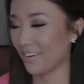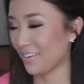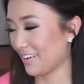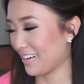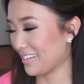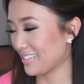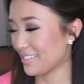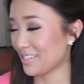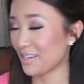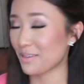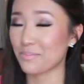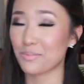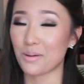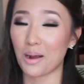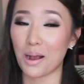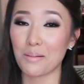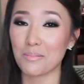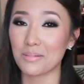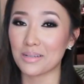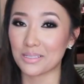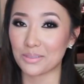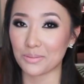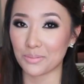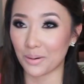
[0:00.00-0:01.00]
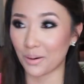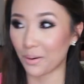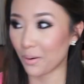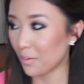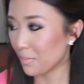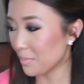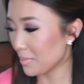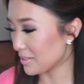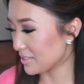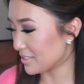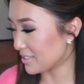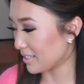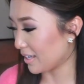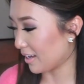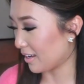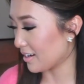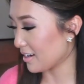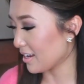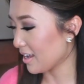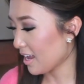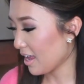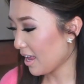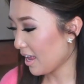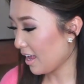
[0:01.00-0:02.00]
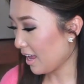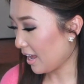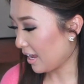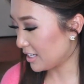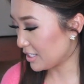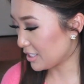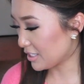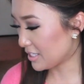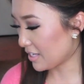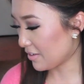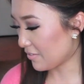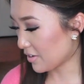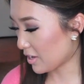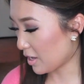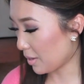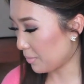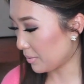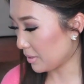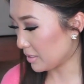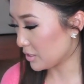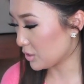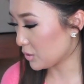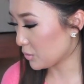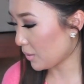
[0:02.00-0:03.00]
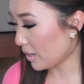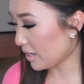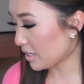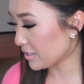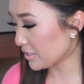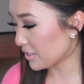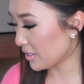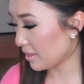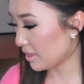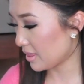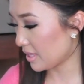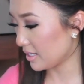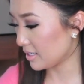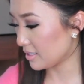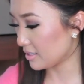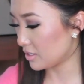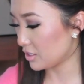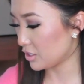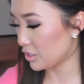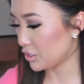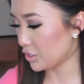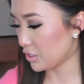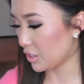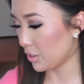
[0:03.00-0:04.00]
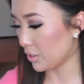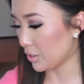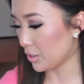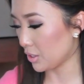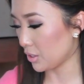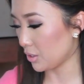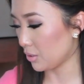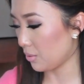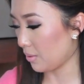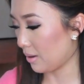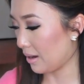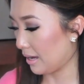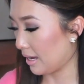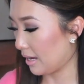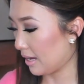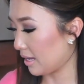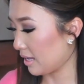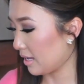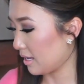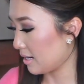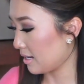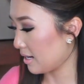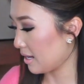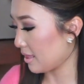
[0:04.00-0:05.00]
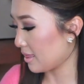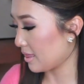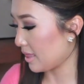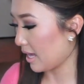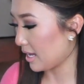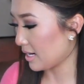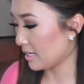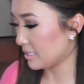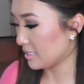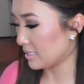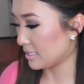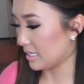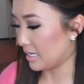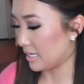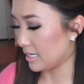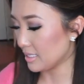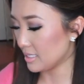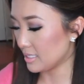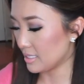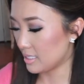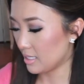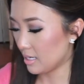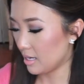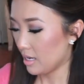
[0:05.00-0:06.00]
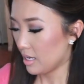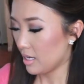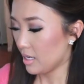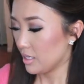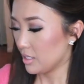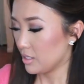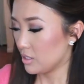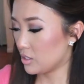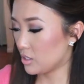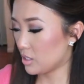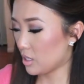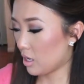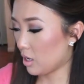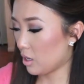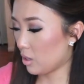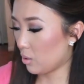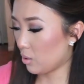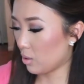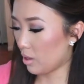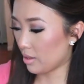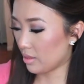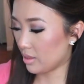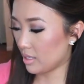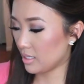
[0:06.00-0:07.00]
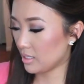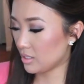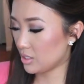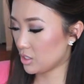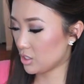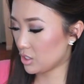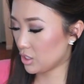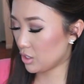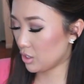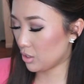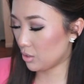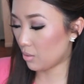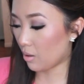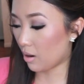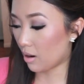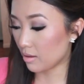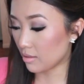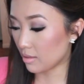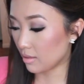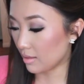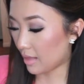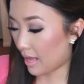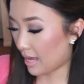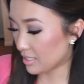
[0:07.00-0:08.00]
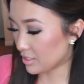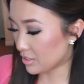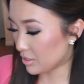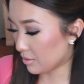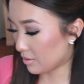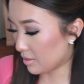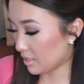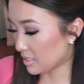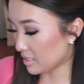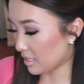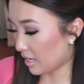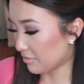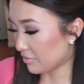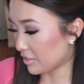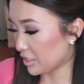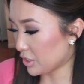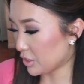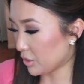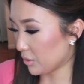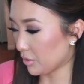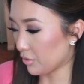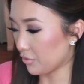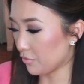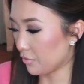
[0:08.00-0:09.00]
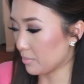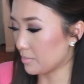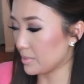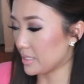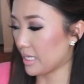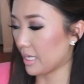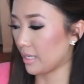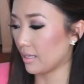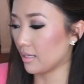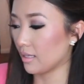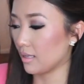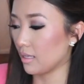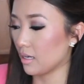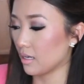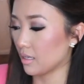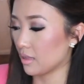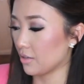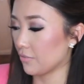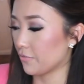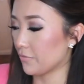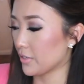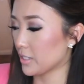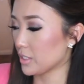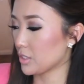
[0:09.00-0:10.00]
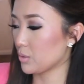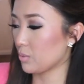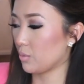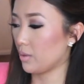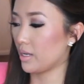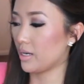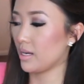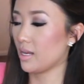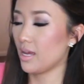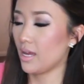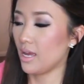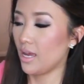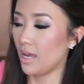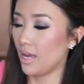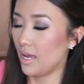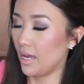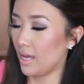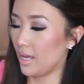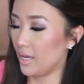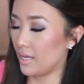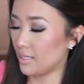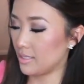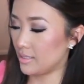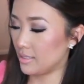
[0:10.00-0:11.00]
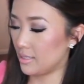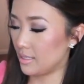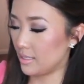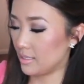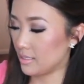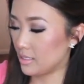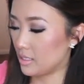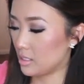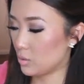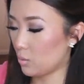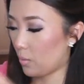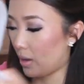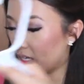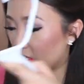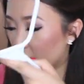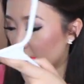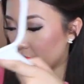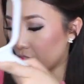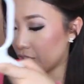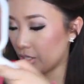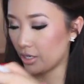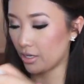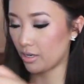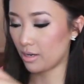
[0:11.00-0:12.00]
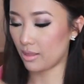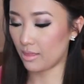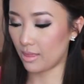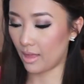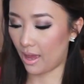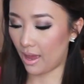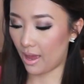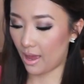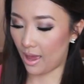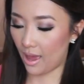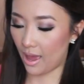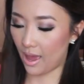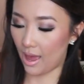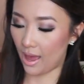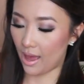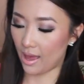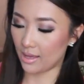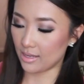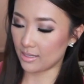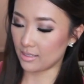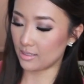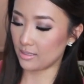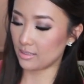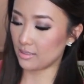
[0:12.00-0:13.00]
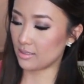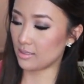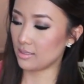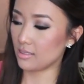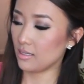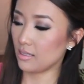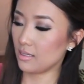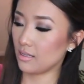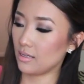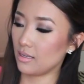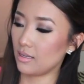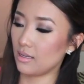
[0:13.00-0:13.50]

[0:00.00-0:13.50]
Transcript: Alright, so I promise we're almost done. I just have a couple of sweaters and things to show you and that is it. So these two are the last two things I have to show you from Daily Look. The first one is this sweatshirt that has